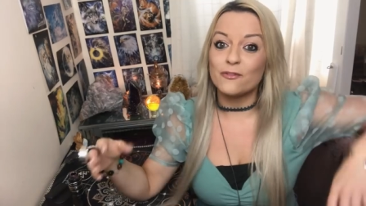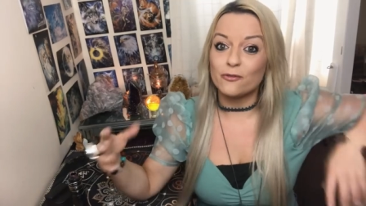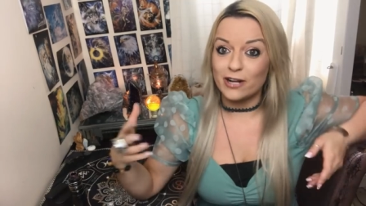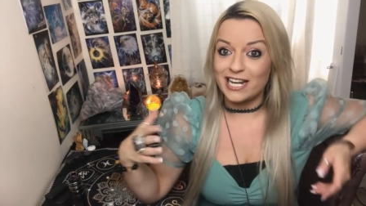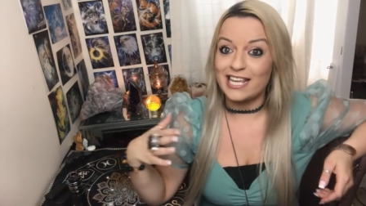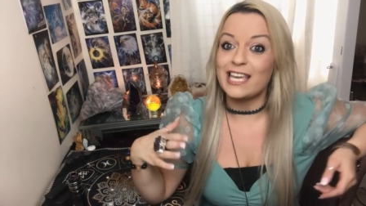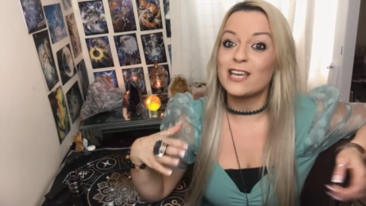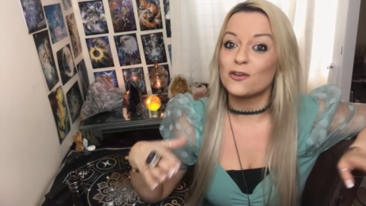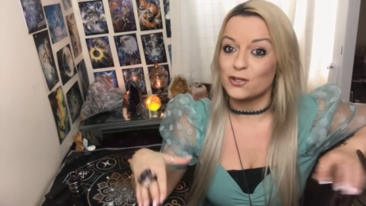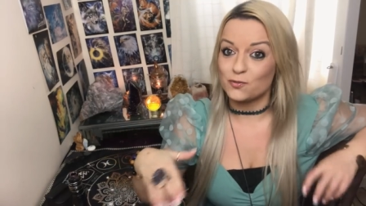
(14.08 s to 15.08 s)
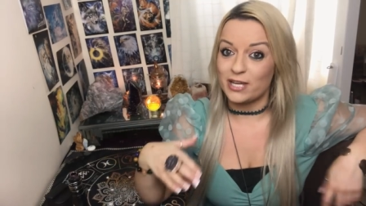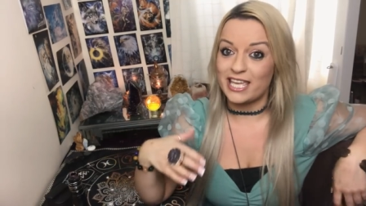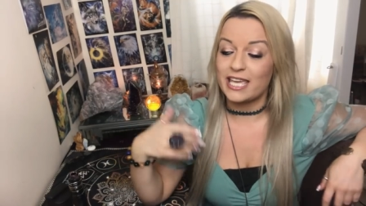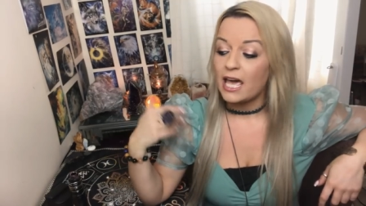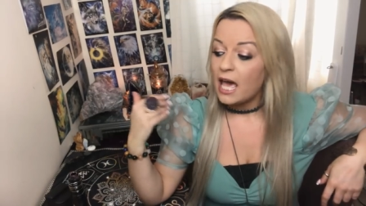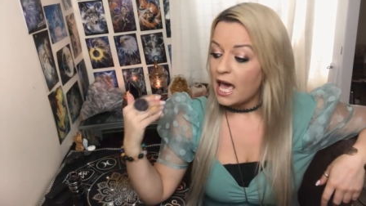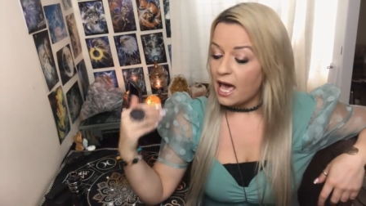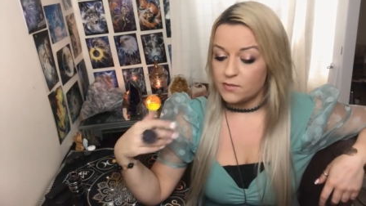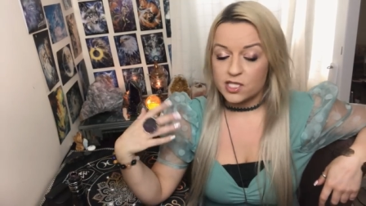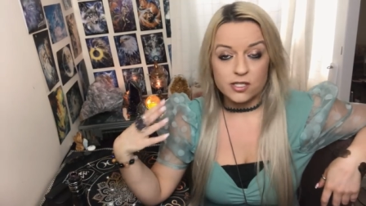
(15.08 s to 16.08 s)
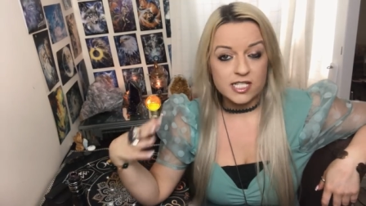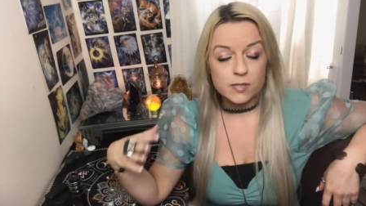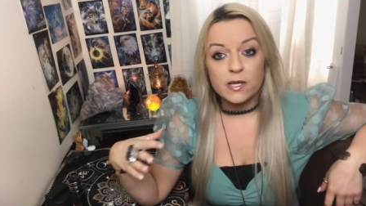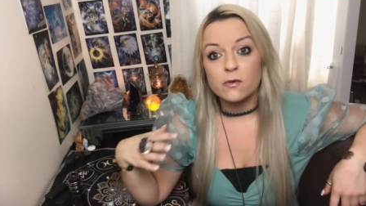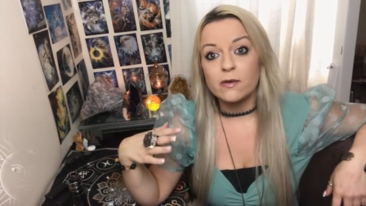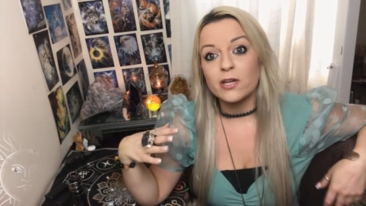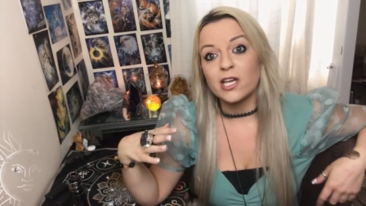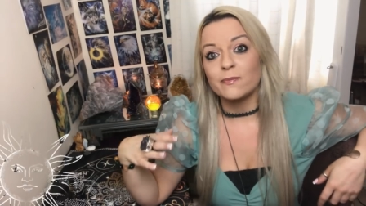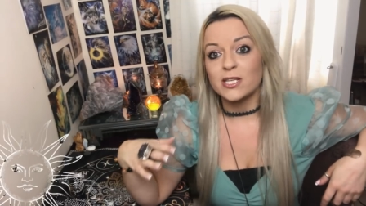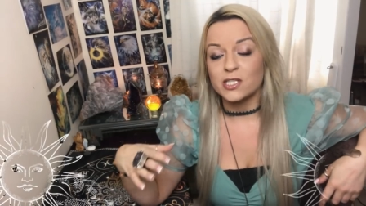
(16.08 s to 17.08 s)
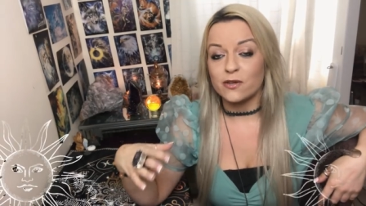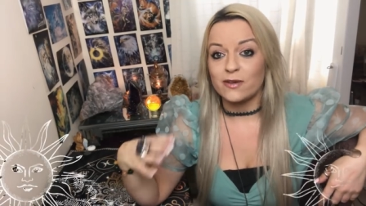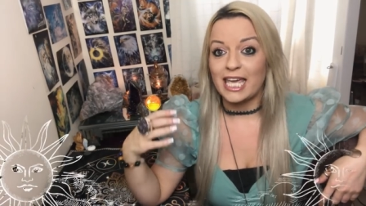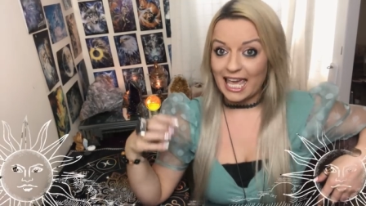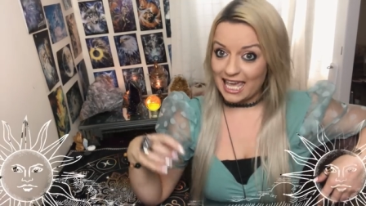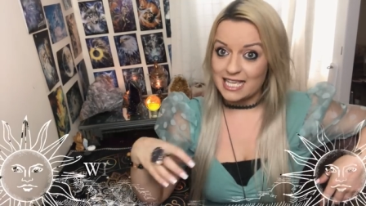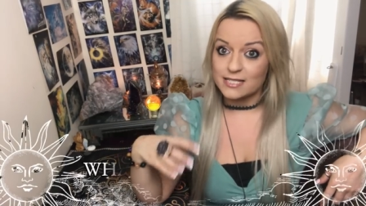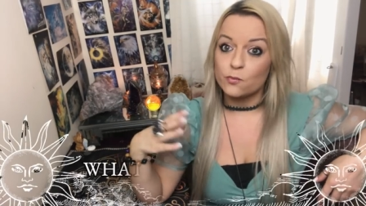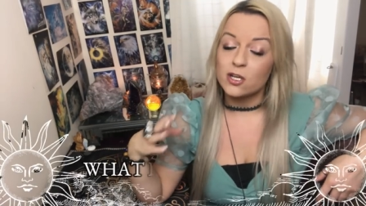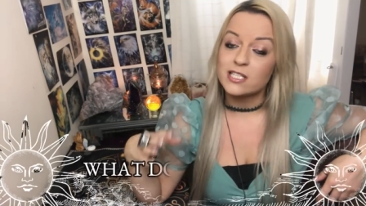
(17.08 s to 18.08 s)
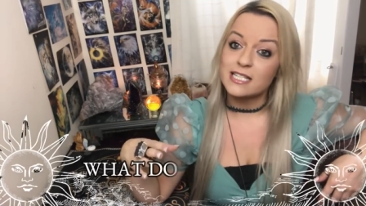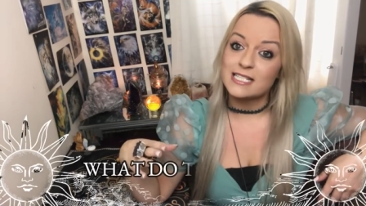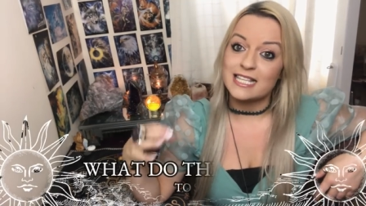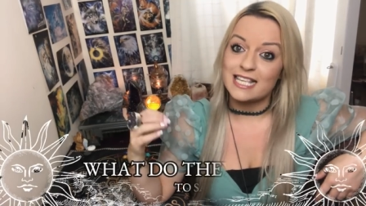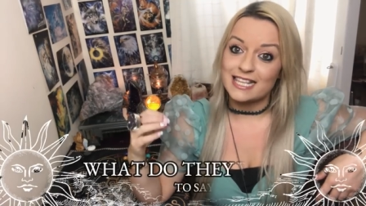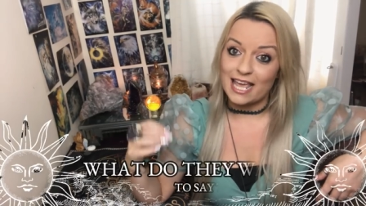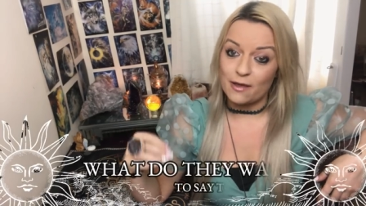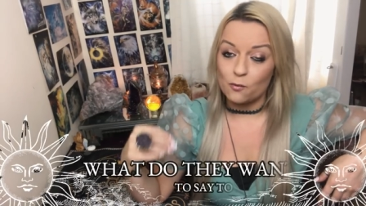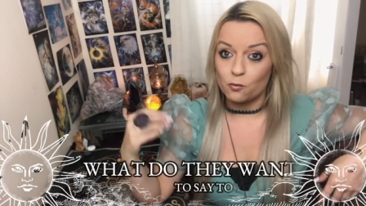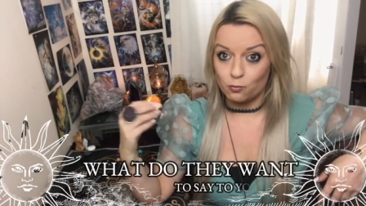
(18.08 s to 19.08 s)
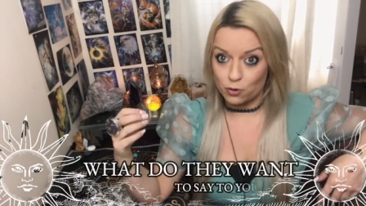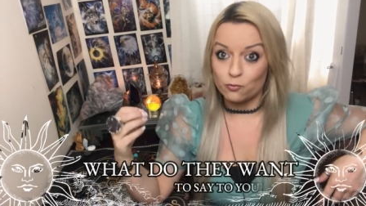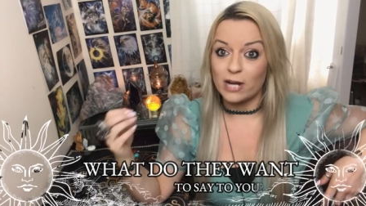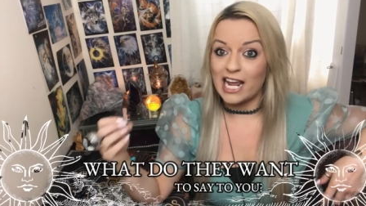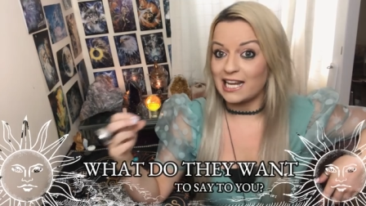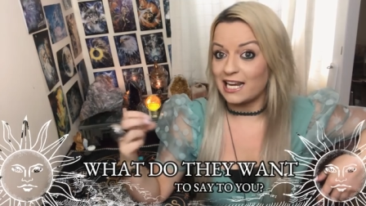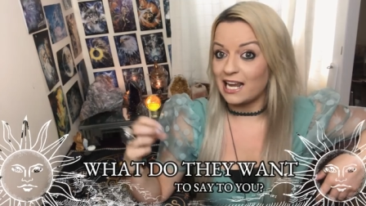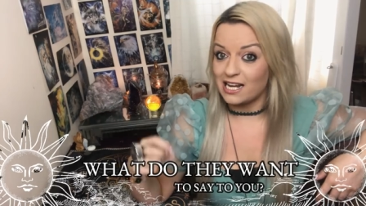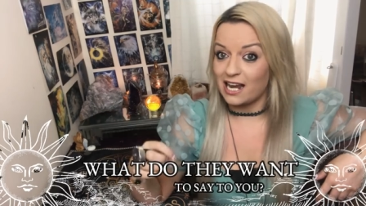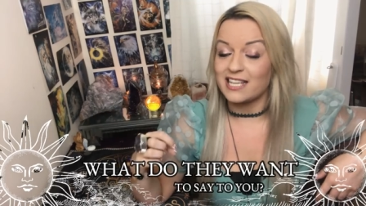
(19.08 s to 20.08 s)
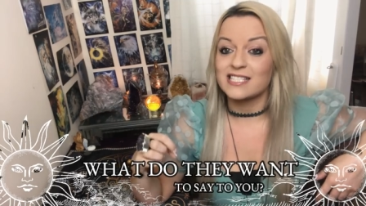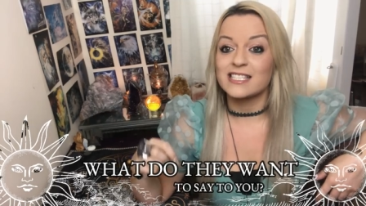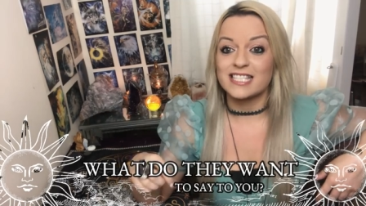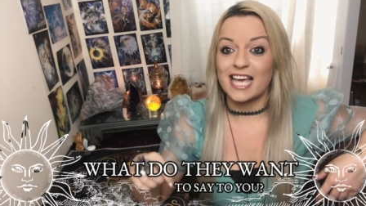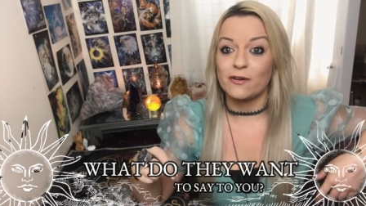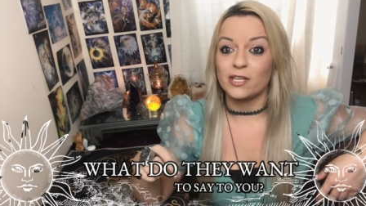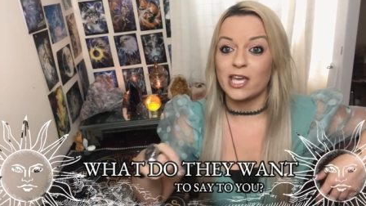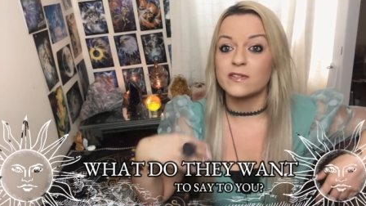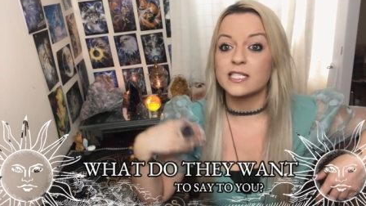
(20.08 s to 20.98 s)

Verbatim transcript: a really good week. Um, so, this week, what we're going to be doing is what is it that they would really like to tell you?